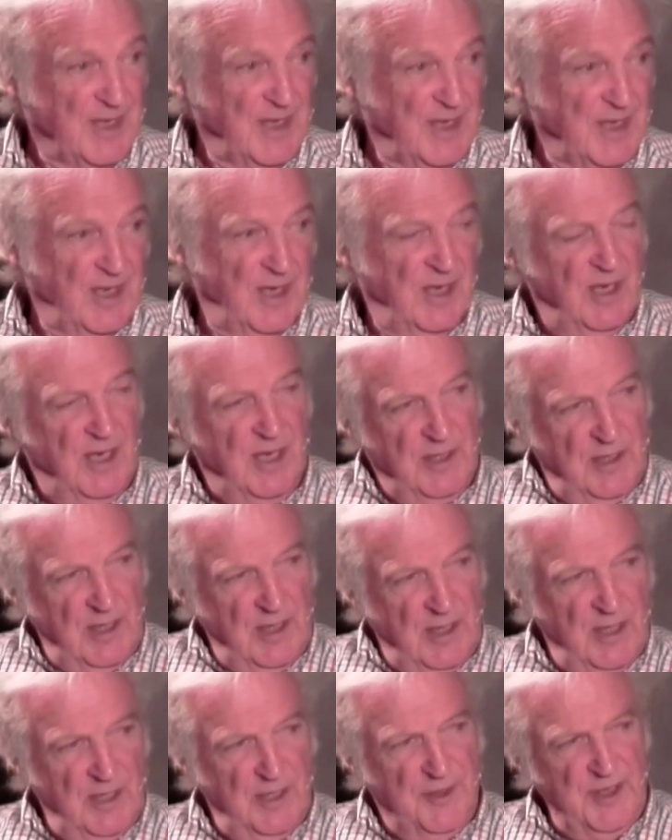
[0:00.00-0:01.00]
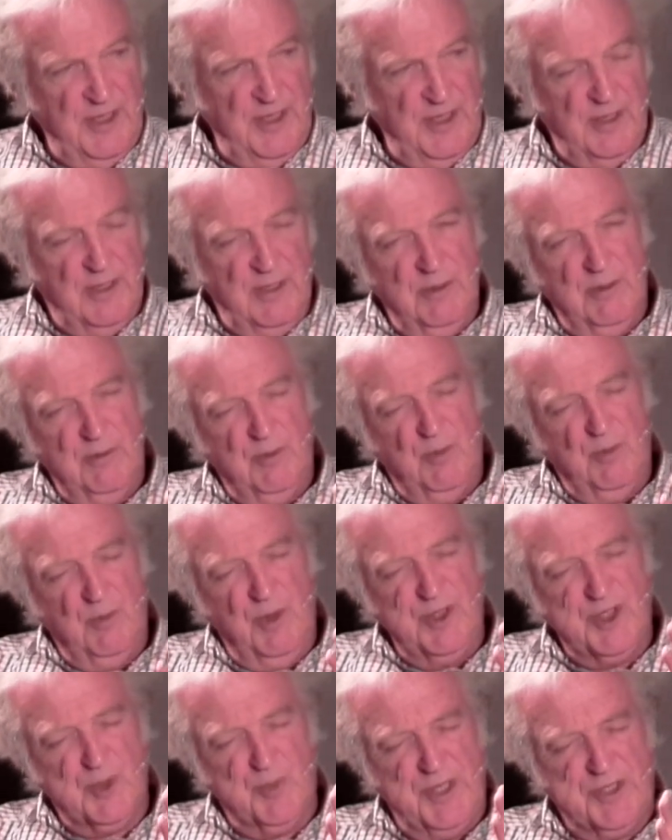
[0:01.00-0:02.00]
And I think,
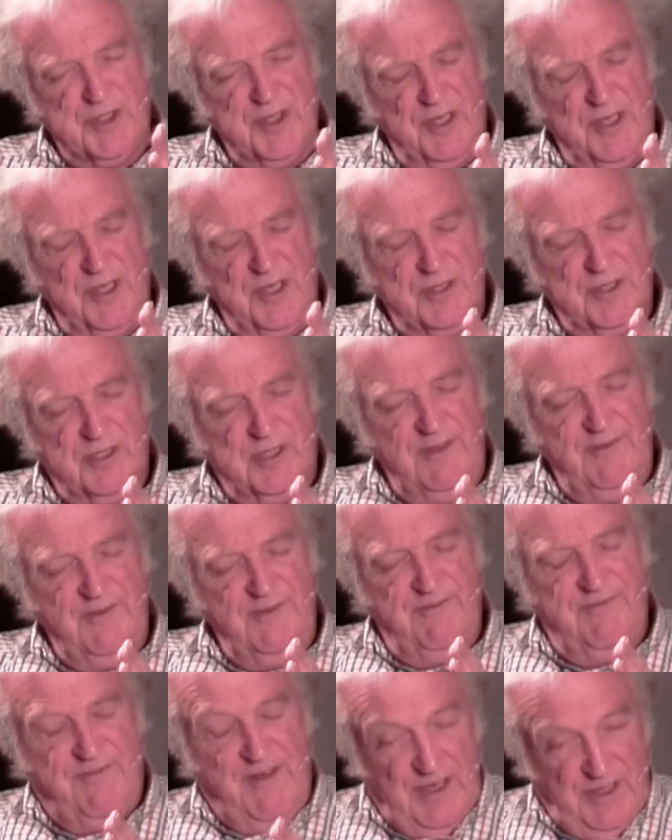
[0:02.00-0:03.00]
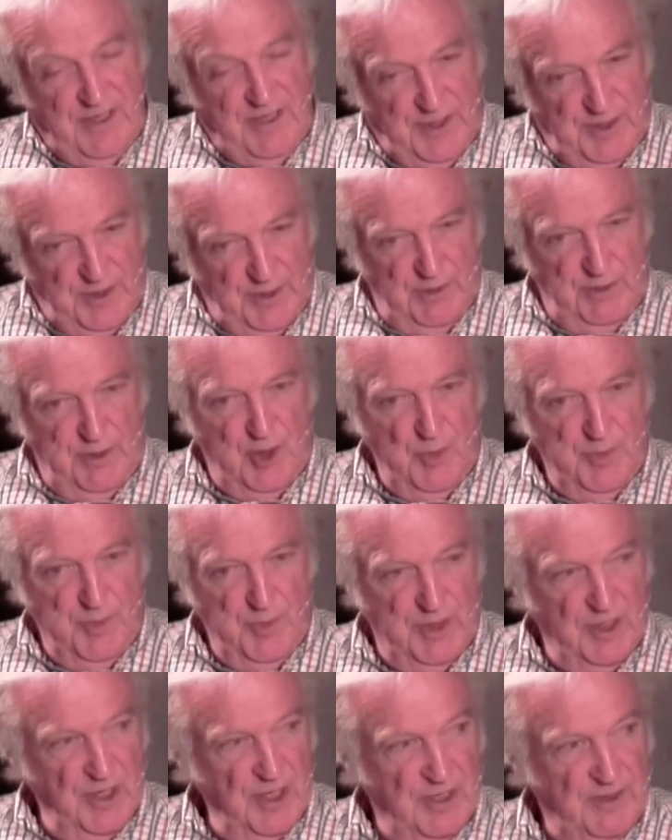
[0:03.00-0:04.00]
once we start to devalue
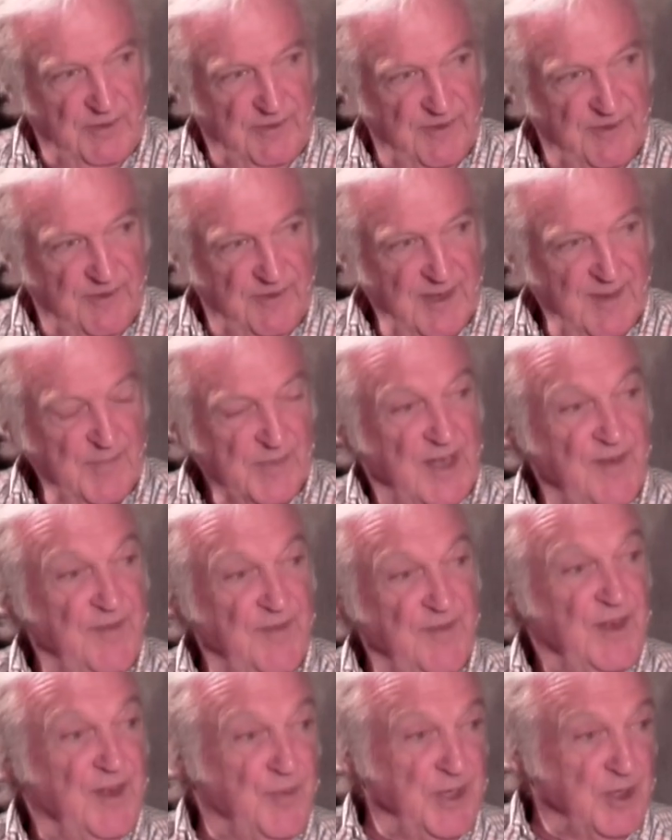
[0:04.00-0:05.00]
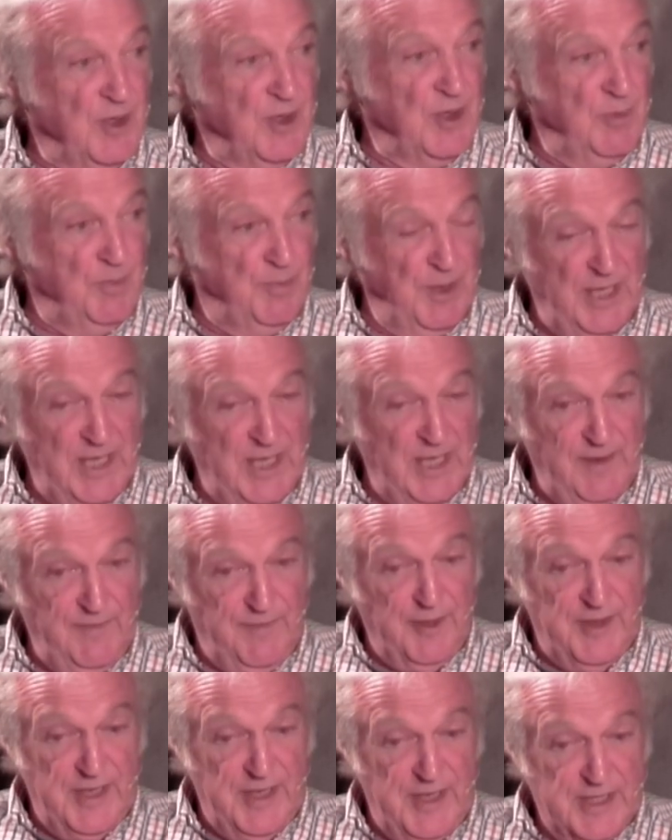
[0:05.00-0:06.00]
human life, even if we don't believe
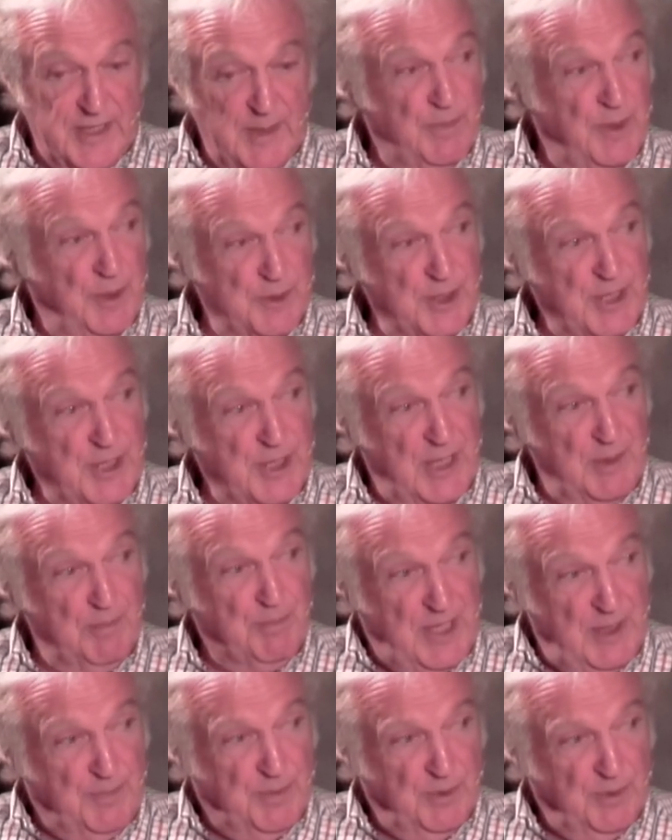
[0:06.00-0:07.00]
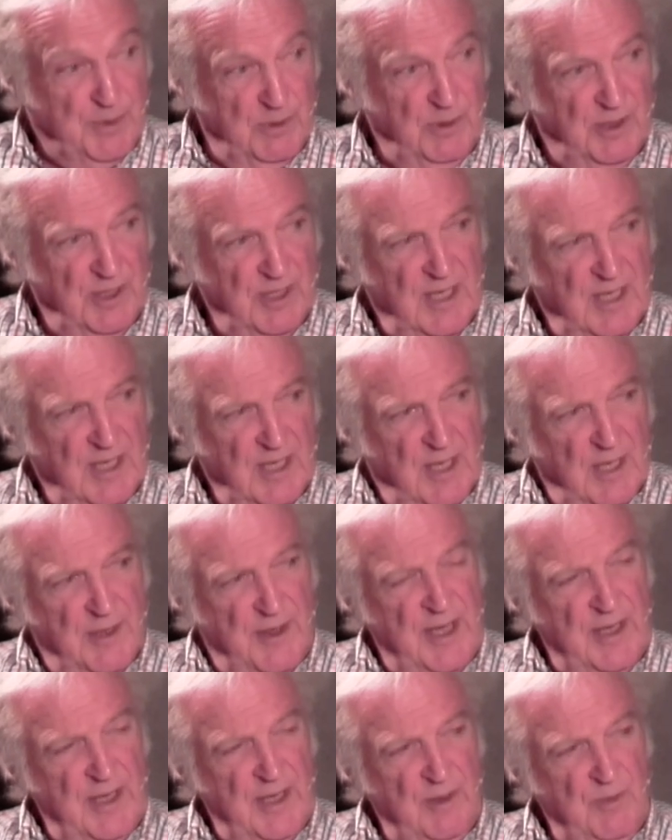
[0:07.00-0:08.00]
that these embryos are yet people,
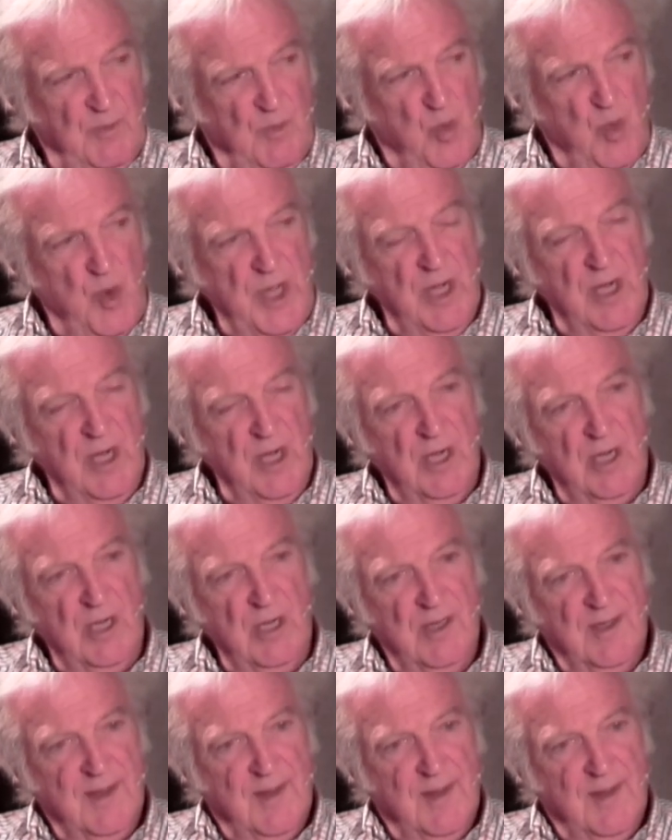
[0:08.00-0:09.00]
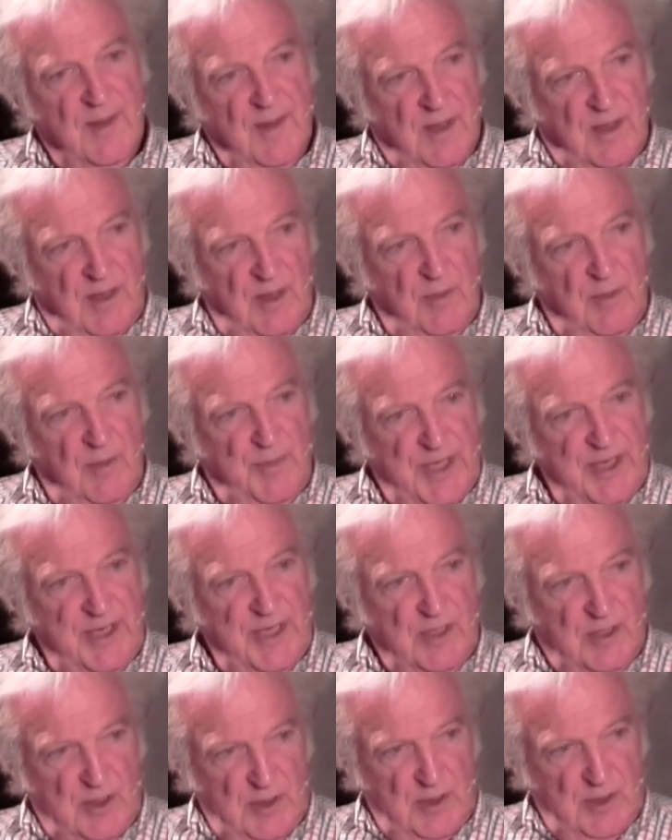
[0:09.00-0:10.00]
then we are
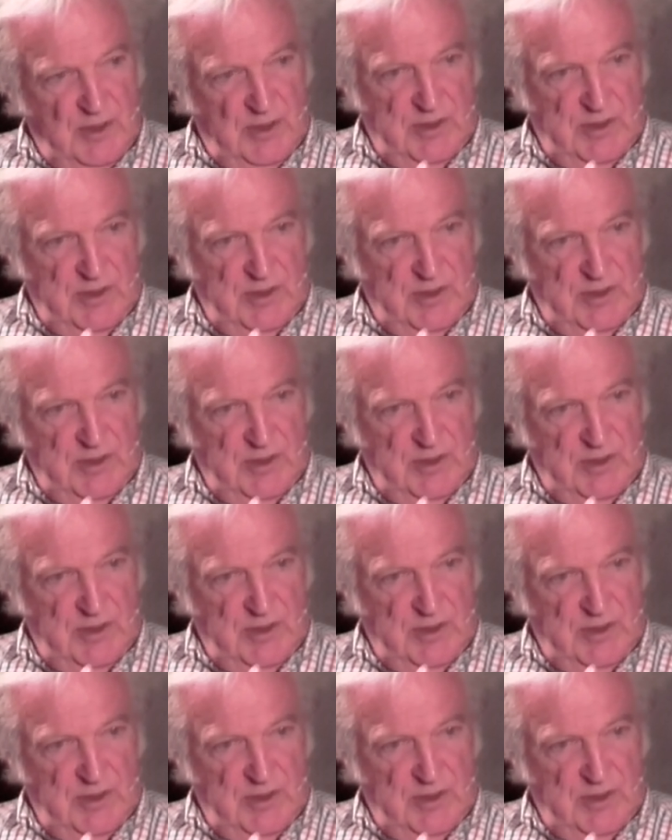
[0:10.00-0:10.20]
beginning to